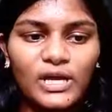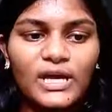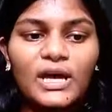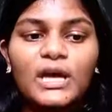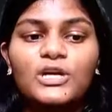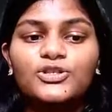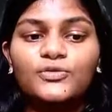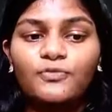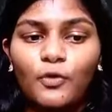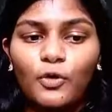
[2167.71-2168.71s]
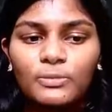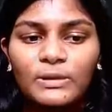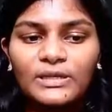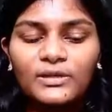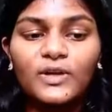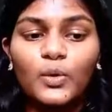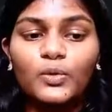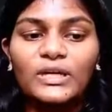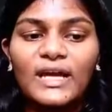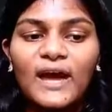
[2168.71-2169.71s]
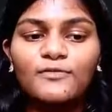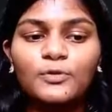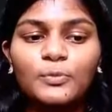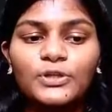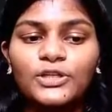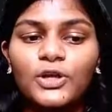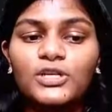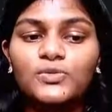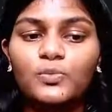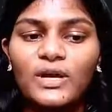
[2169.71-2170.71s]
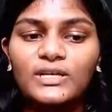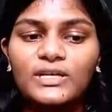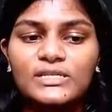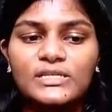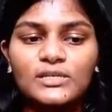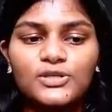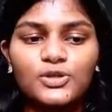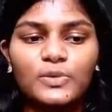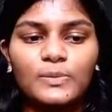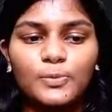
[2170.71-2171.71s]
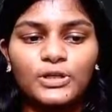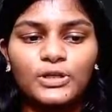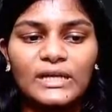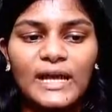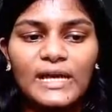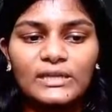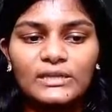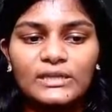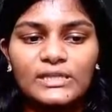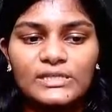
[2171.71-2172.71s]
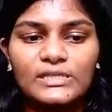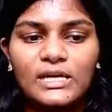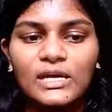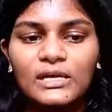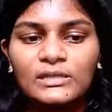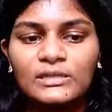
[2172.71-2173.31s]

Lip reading: Okay, so voltmeter we only have to put across one resistor, so we put it like this.